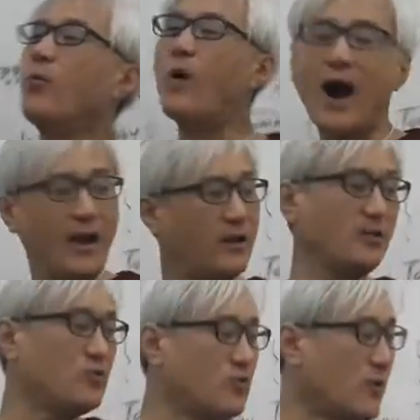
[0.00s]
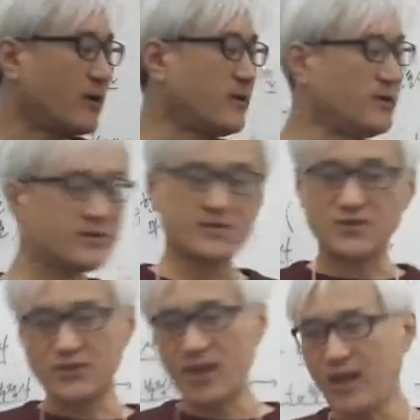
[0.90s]
While you are
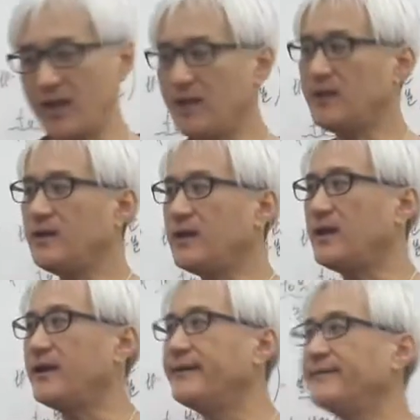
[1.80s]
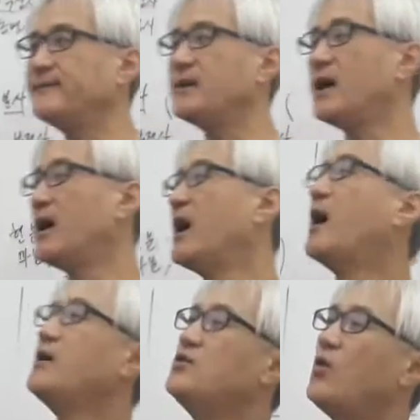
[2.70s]
staying in
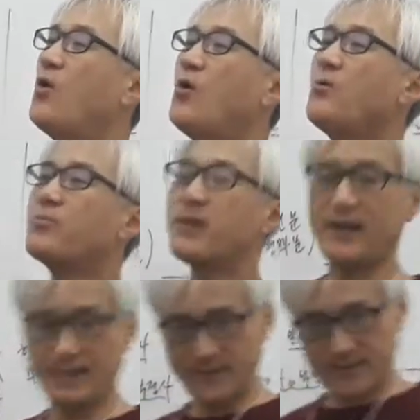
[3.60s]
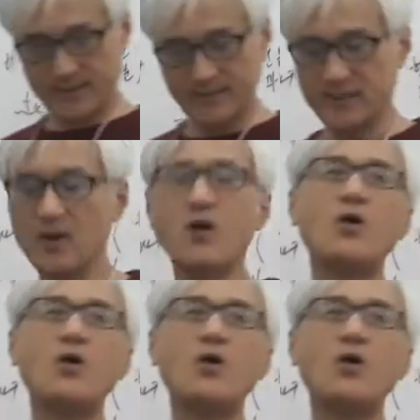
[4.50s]
your place